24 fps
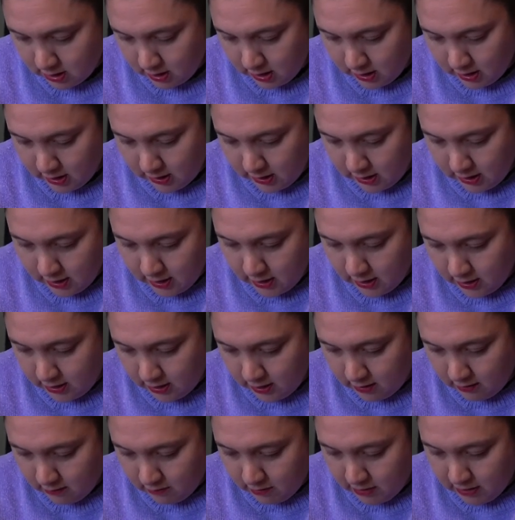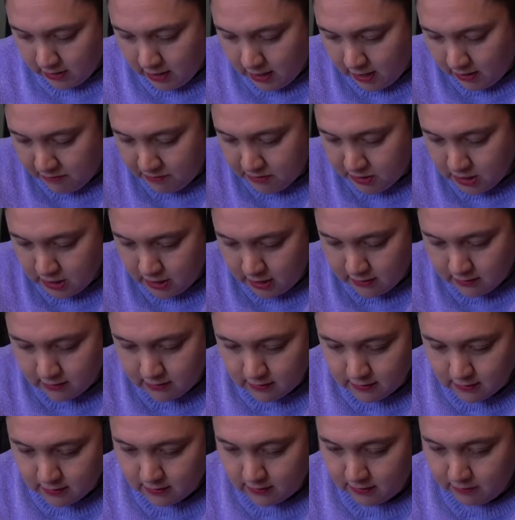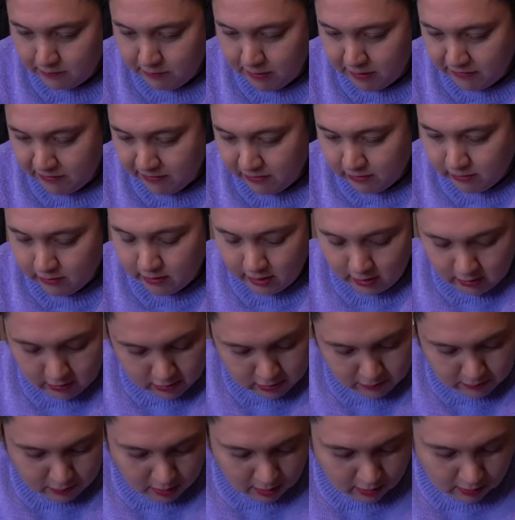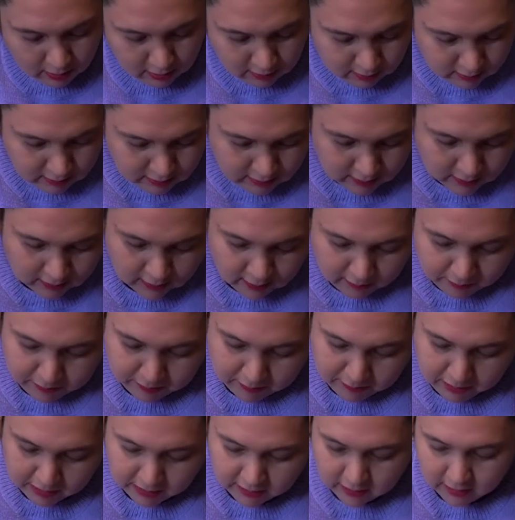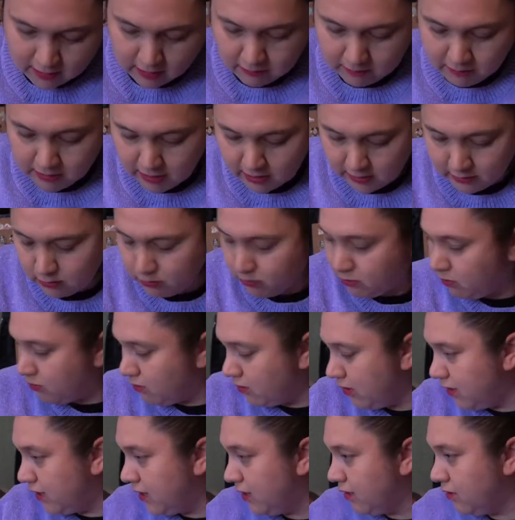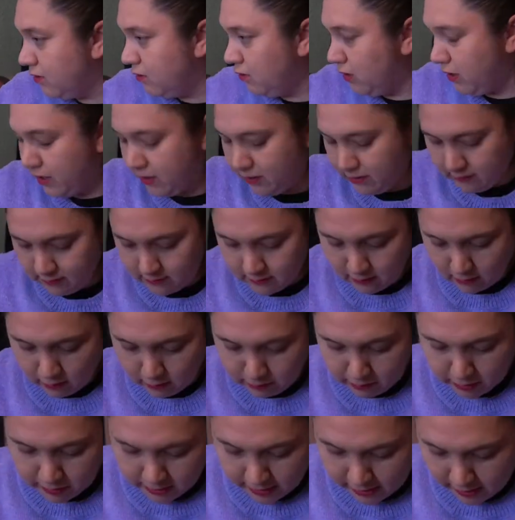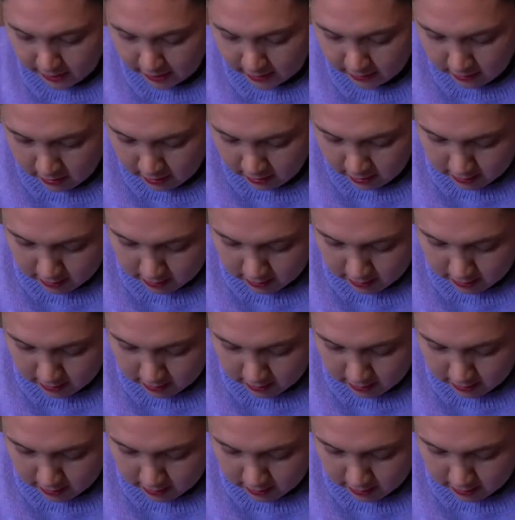And then when I have a chance, maybe today or tomorrow, I'll set it up in my door and go ahead and start playing.